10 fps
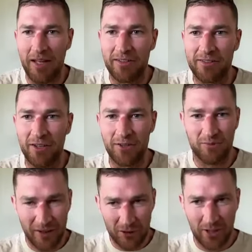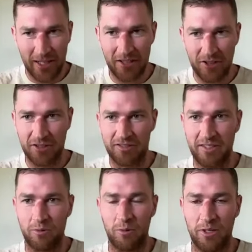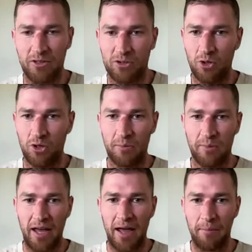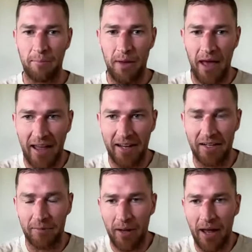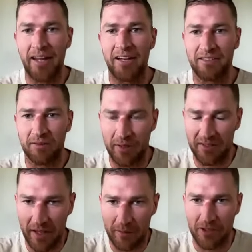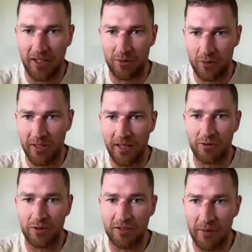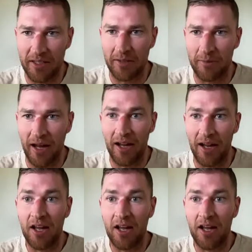And so that's really interesting when we talk about pain and pain as a perception, as we as we speak about